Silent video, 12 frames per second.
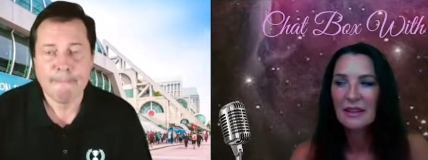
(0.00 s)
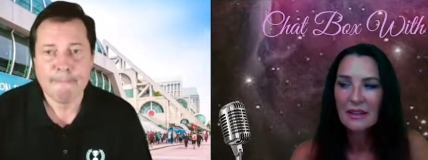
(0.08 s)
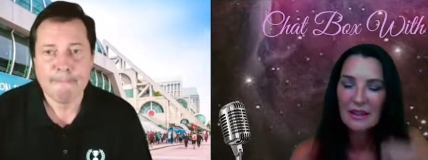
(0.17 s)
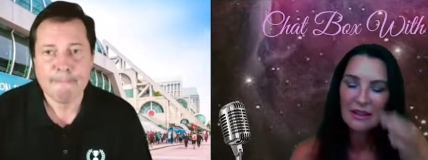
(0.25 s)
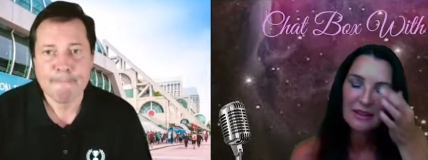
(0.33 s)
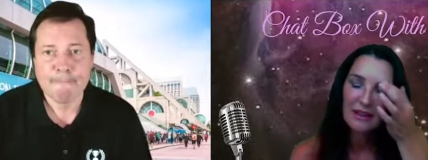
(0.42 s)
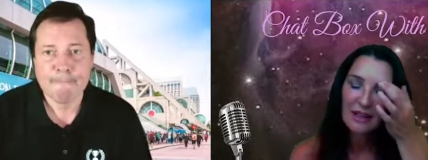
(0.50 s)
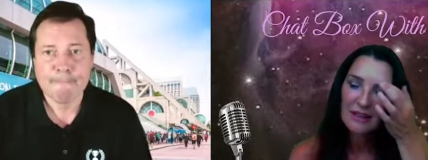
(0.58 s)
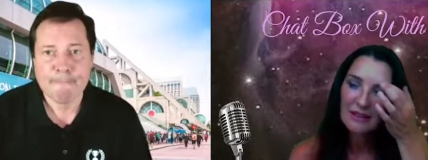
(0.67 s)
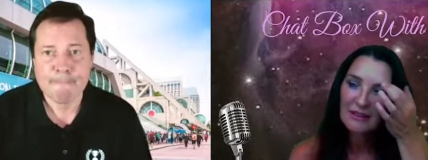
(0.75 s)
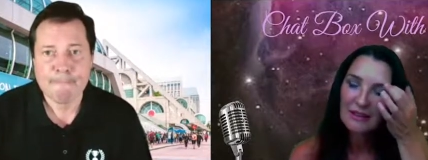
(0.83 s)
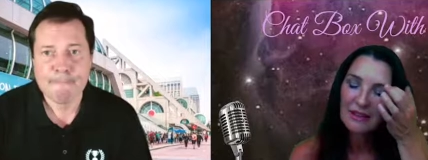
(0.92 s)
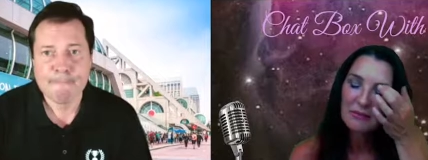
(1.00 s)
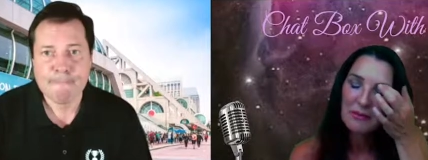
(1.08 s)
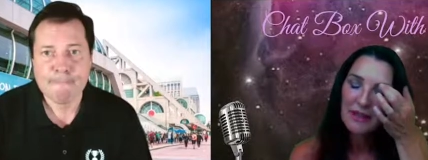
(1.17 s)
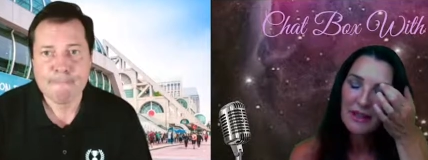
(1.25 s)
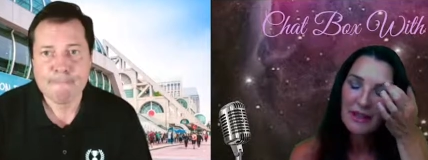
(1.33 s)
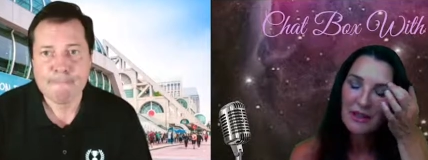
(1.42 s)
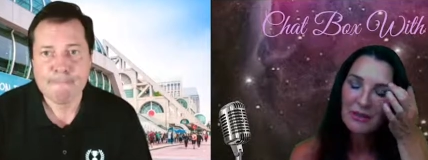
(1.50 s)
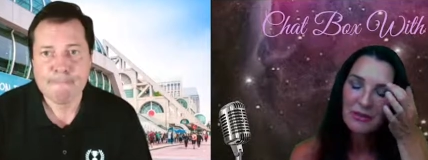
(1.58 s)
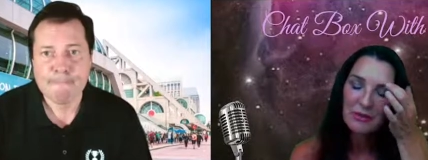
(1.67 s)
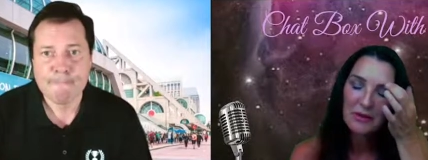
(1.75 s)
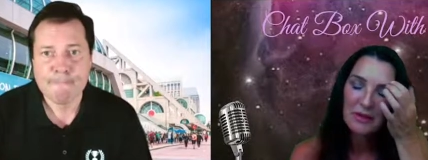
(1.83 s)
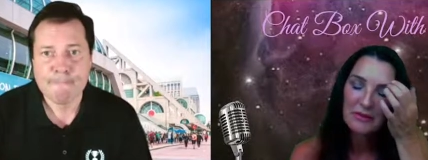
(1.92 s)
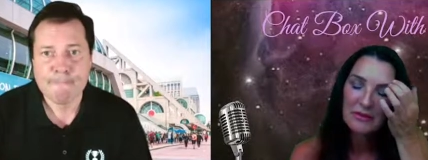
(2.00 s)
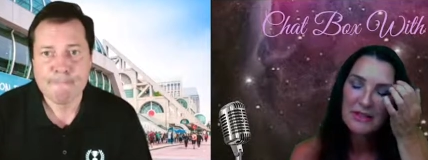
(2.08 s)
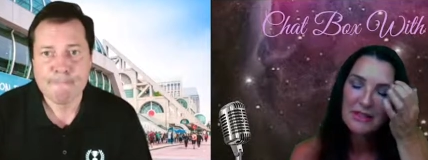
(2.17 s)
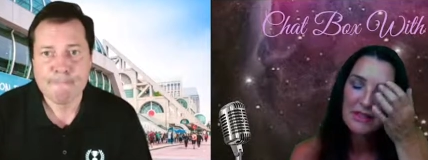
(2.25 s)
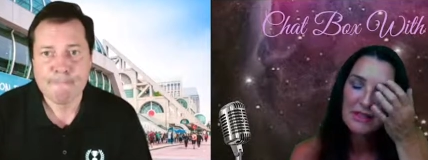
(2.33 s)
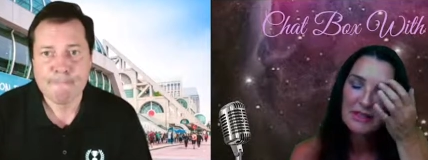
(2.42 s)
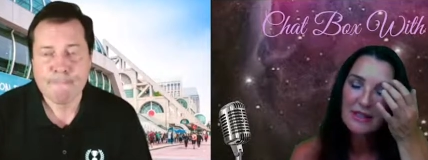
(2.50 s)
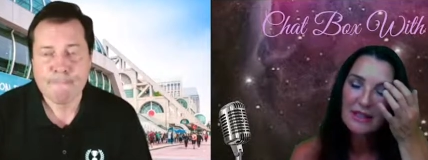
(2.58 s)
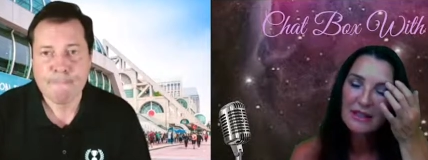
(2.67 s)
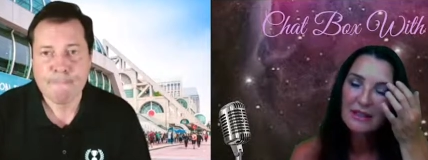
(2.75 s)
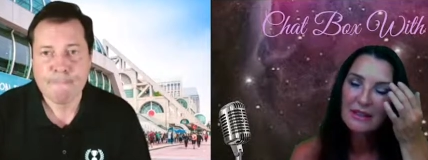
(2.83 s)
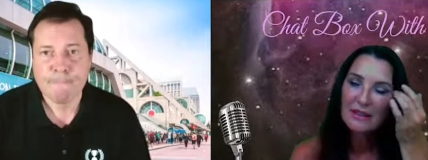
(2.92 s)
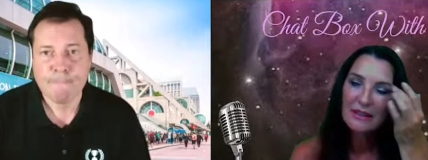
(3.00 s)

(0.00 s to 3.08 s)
Speaker 1: and they and when they go through illnesses, they